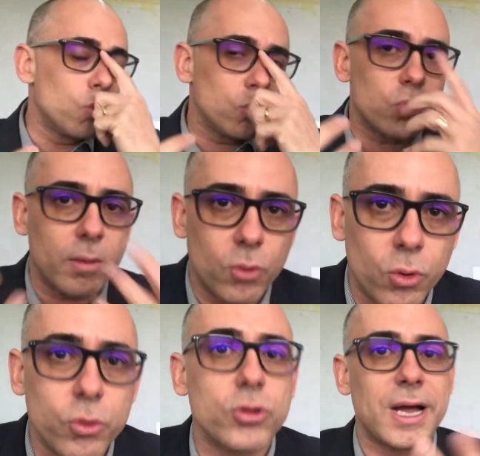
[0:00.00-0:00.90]
We're going to
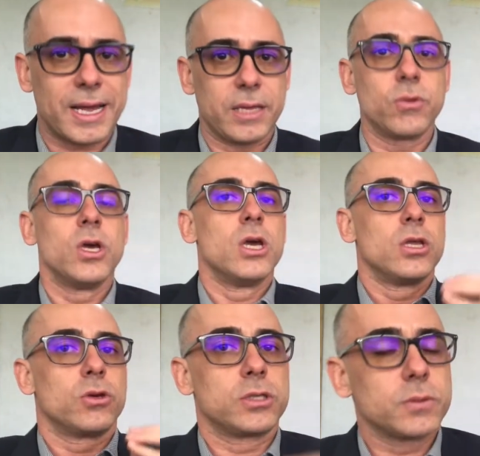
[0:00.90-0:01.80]
talk about the 5
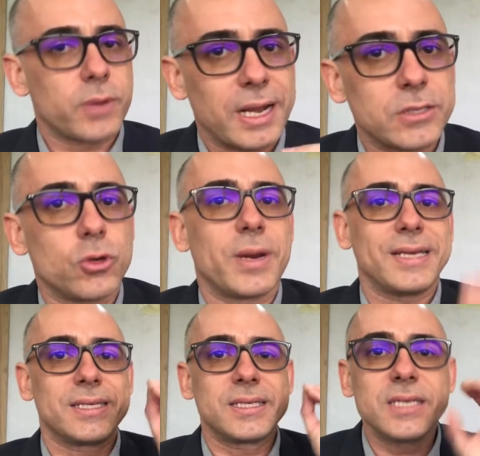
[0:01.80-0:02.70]
natural ways
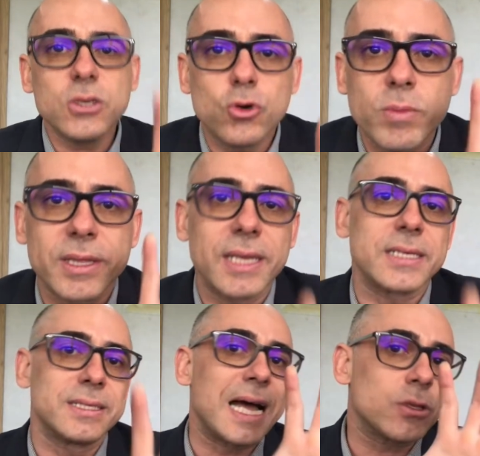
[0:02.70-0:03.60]
to get rid of
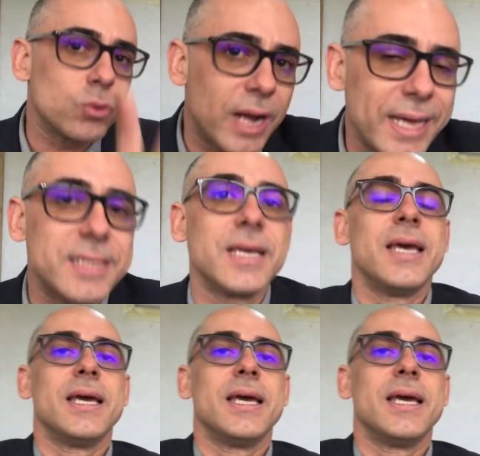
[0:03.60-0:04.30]
tonsil stones.